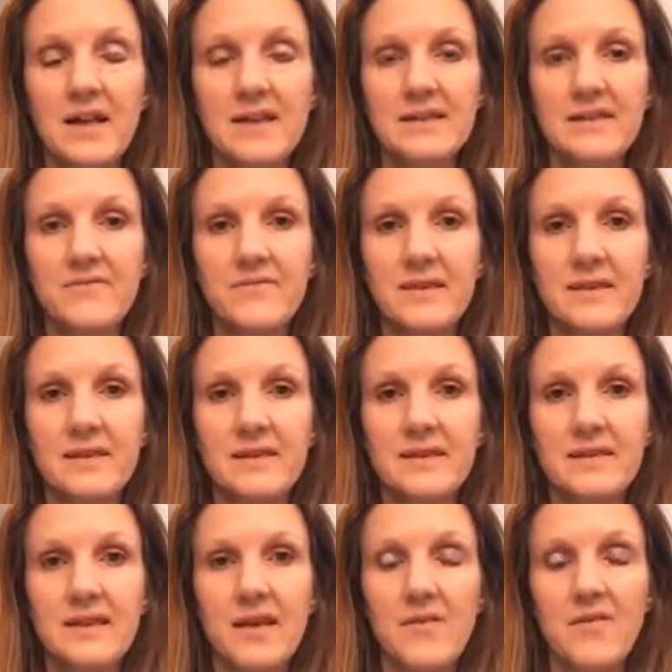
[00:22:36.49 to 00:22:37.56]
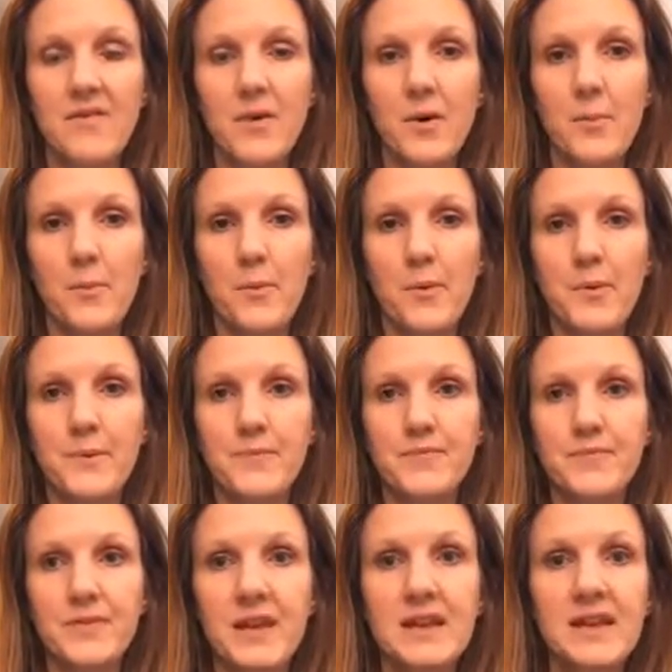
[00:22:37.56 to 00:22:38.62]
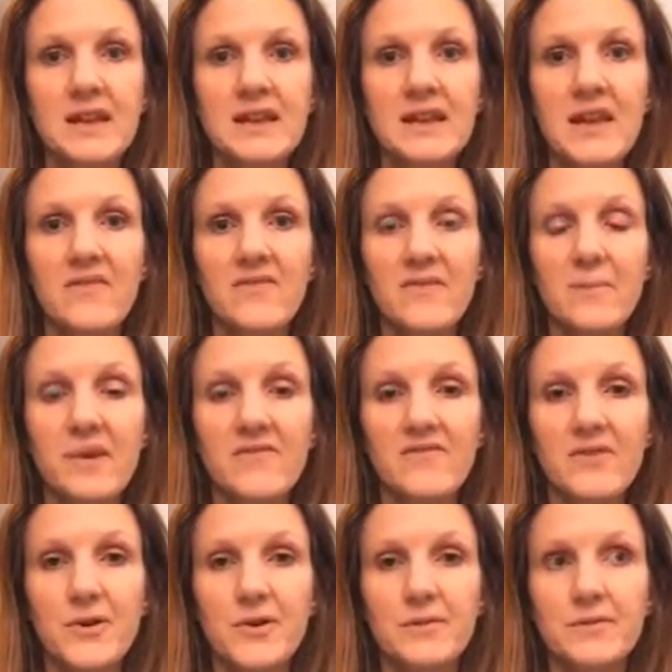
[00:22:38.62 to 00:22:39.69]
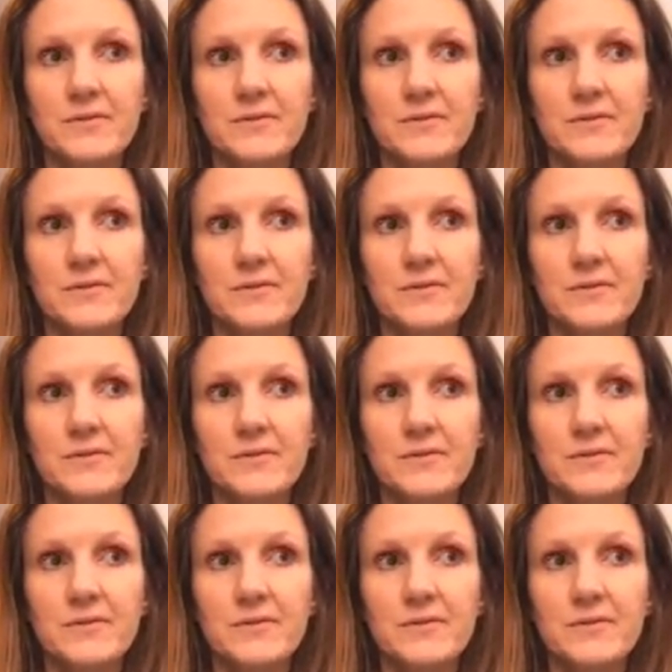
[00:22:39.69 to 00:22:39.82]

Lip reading: as it fills itself up and can never be full.